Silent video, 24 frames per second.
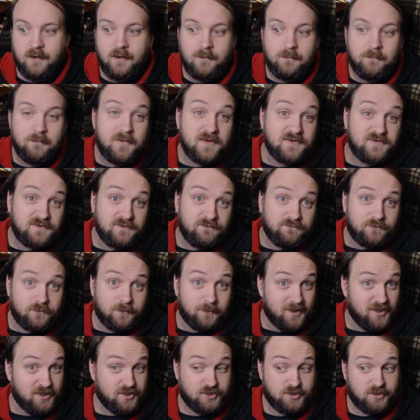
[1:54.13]

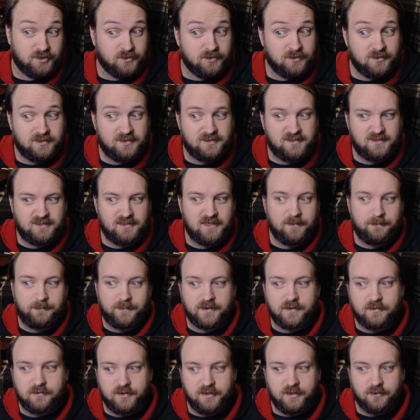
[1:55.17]
Misinformation
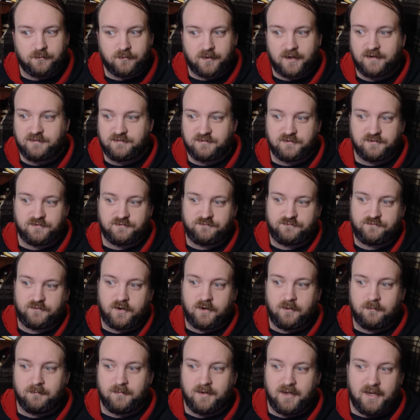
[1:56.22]
typically arises
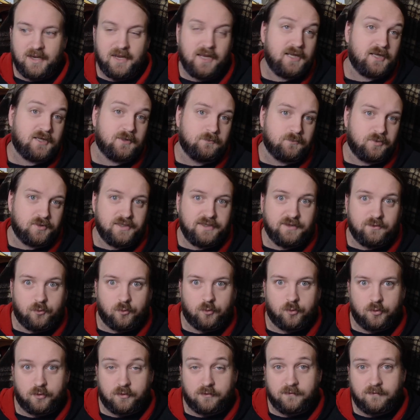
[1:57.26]
from incomplete
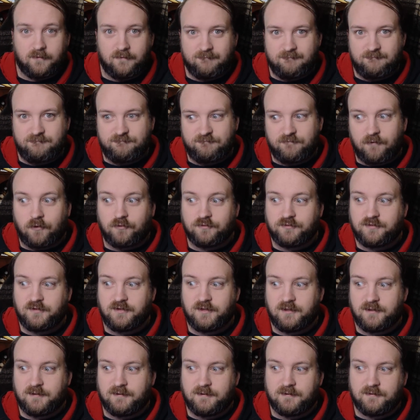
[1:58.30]
or
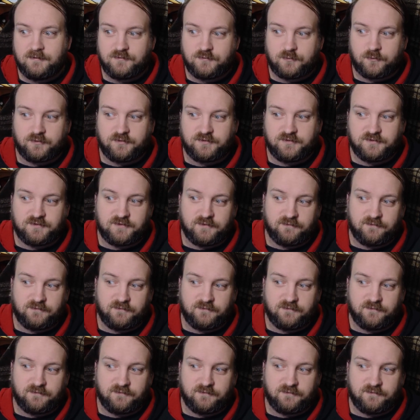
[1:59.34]
faulty sources